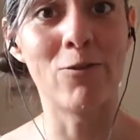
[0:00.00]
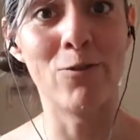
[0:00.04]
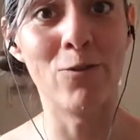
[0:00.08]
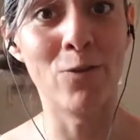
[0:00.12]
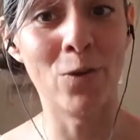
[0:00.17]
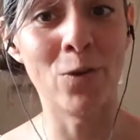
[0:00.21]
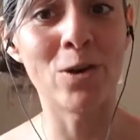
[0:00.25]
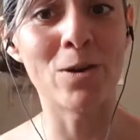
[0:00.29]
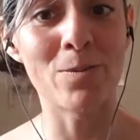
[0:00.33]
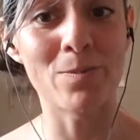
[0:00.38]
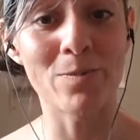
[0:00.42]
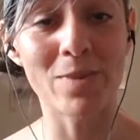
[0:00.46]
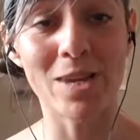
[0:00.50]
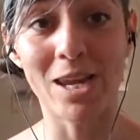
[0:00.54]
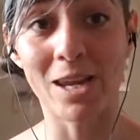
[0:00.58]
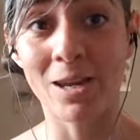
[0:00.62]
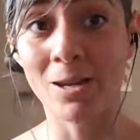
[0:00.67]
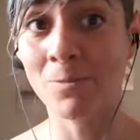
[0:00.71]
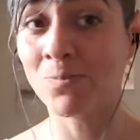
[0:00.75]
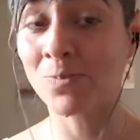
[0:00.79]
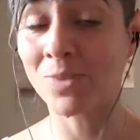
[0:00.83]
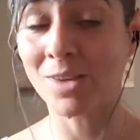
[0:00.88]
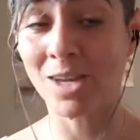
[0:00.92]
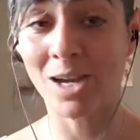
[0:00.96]
for
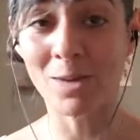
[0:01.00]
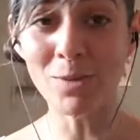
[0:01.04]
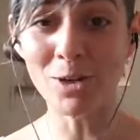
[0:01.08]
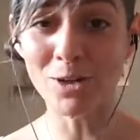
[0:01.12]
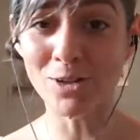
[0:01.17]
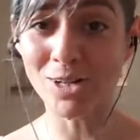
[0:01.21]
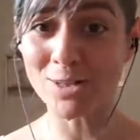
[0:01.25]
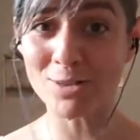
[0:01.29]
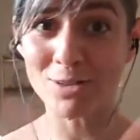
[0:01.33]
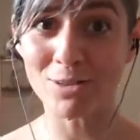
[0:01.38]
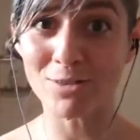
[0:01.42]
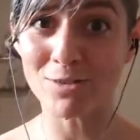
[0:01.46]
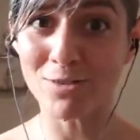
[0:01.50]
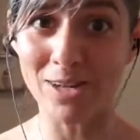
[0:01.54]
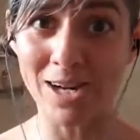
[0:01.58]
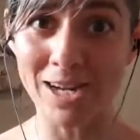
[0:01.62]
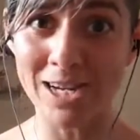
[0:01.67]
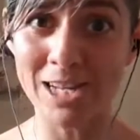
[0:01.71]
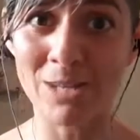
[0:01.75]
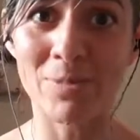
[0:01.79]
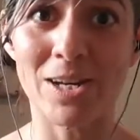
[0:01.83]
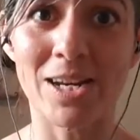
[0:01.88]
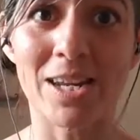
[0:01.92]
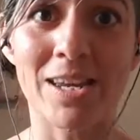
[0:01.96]
me. I'm not going to do it for
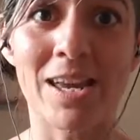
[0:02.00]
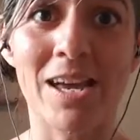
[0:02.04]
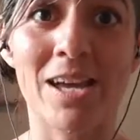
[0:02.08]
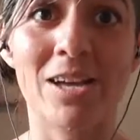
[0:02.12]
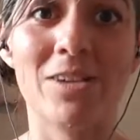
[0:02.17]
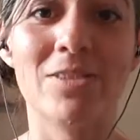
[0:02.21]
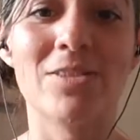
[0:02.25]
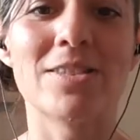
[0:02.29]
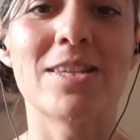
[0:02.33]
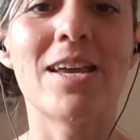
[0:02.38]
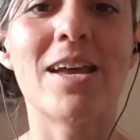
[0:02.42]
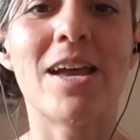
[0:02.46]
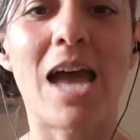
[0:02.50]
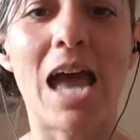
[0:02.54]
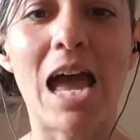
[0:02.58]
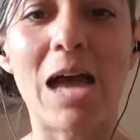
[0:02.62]
anybody else.